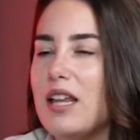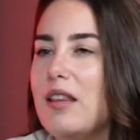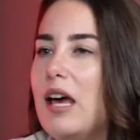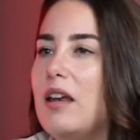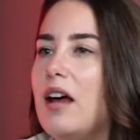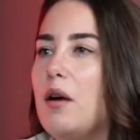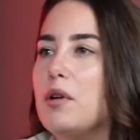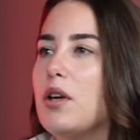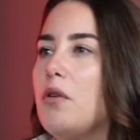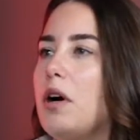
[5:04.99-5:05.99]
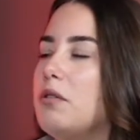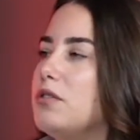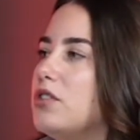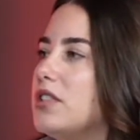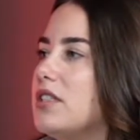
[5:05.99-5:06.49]
And then I would go out
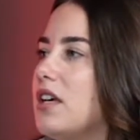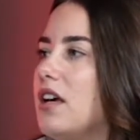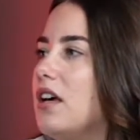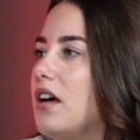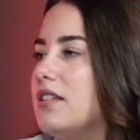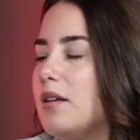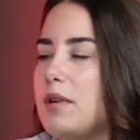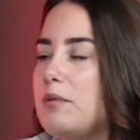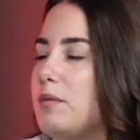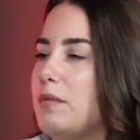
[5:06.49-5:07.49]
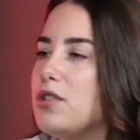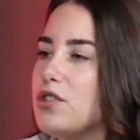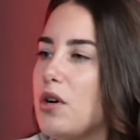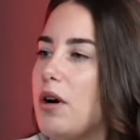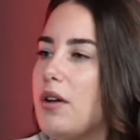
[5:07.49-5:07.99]
and just sometimes we would
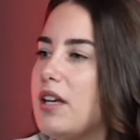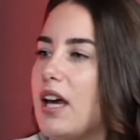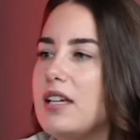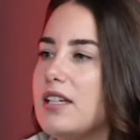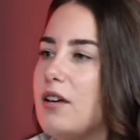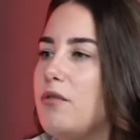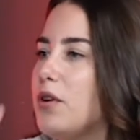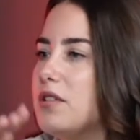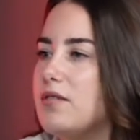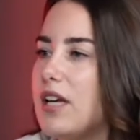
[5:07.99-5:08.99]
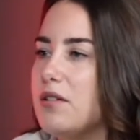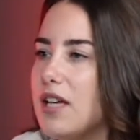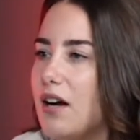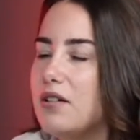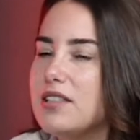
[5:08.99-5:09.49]
just go out at night and take photos of
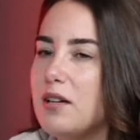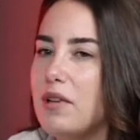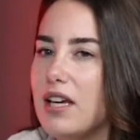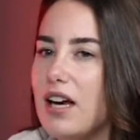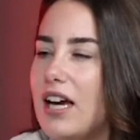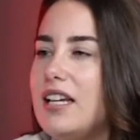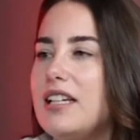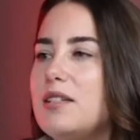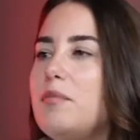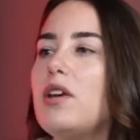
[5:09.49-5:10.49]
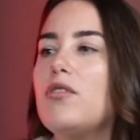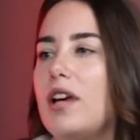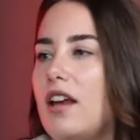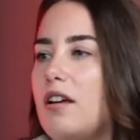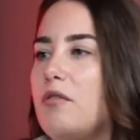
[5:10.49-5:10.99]
downtown because I'm like, I need to be
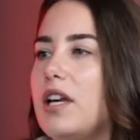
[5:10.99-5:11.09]
creative.